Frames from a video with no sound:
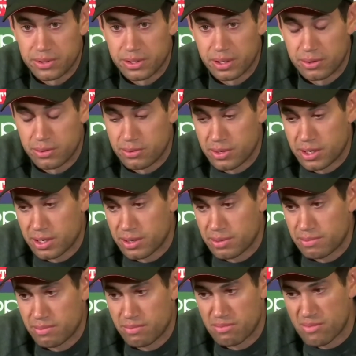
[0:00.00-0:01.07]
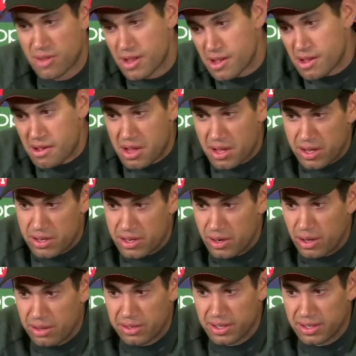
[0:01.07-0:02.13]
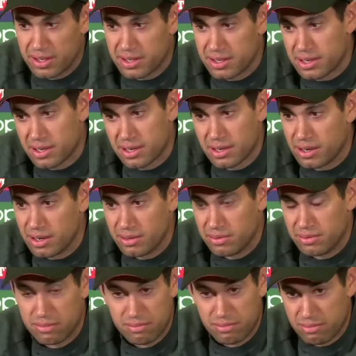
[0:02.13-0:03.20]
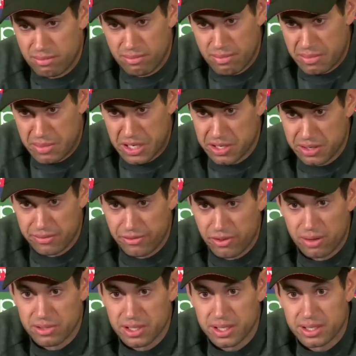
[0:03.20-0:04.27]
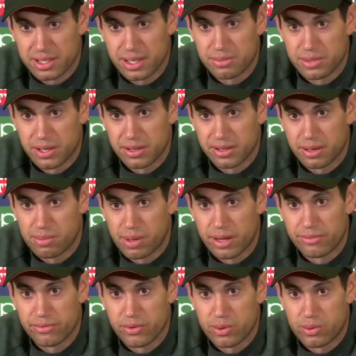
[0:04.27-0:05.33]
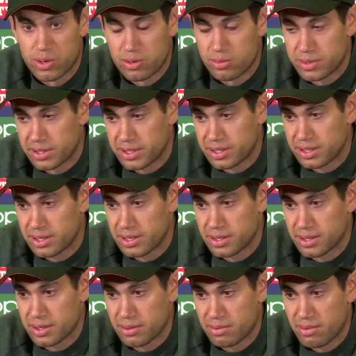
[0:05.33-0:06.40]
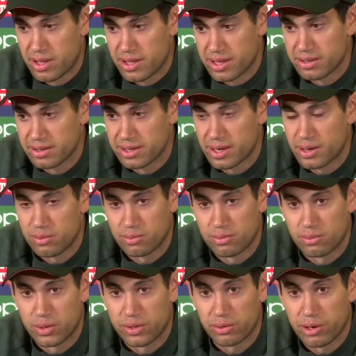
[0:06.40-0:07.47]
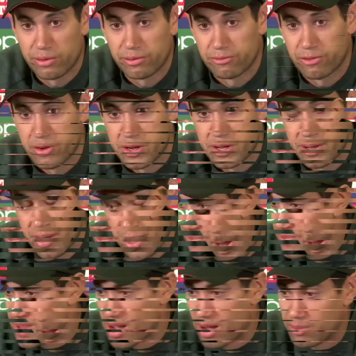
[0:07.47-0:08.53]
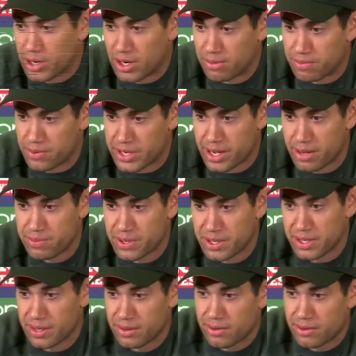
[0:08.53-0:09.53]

So I think I could mention 5 or 6 teams that I think are playing very well, but at the end of the day, we're 3 from 3. Yeah, I'm pretty happy.